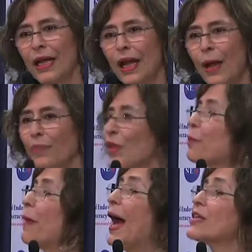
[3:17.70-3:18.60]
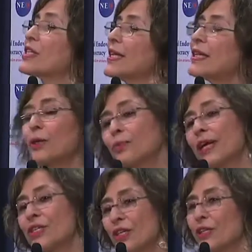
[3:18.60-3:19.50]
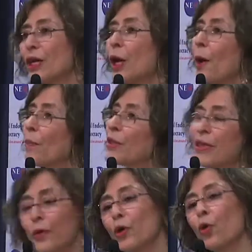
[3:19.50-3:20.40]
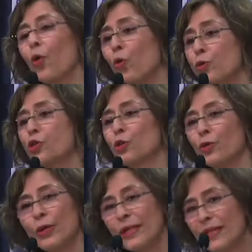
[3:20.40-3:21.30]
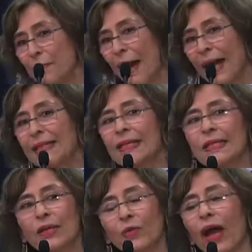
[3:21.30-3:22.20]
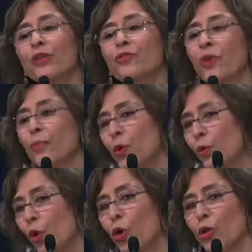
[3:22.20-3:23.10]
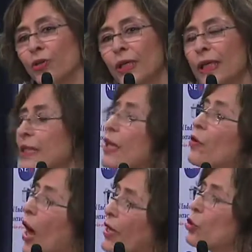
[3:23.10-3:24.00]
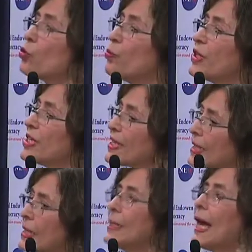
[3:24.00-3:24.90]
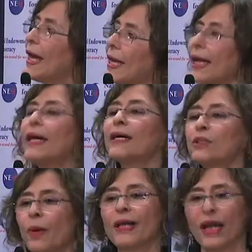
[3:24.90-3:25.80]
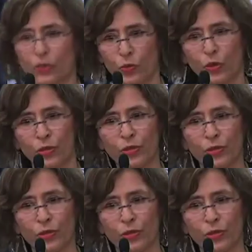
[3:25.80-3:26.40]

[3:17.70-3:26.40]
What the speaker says: their past and their present, but they were also demanding the right from the world, the right to be seen and heard by that world.